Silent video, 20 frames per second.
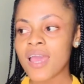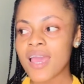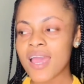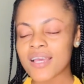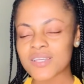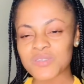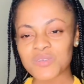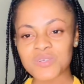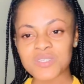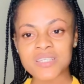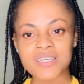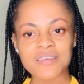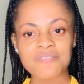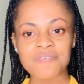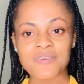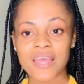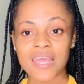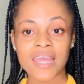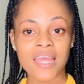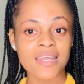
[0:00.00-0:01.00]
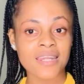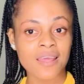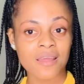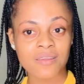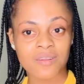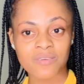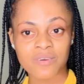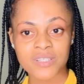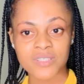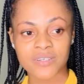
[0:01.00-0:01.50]
Excuse if you're hearing
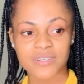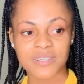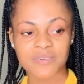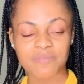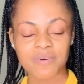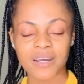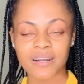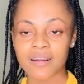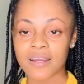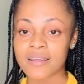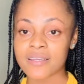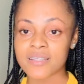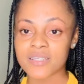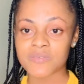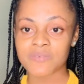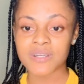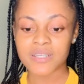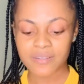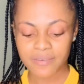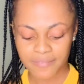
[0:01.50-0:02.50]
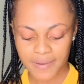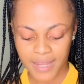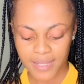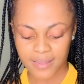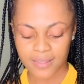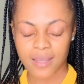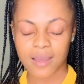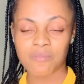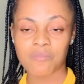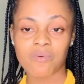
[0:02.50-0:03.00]
any noise on the background, it's raining
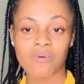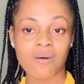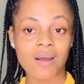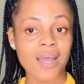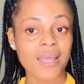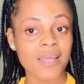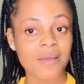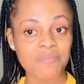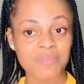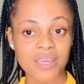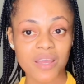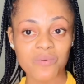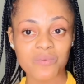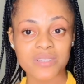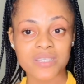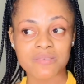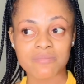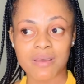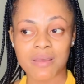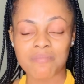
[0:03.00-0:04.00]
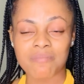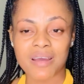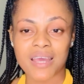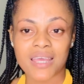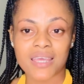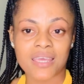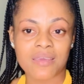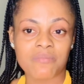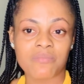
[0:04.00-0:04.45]
right now, but I am here with my mic.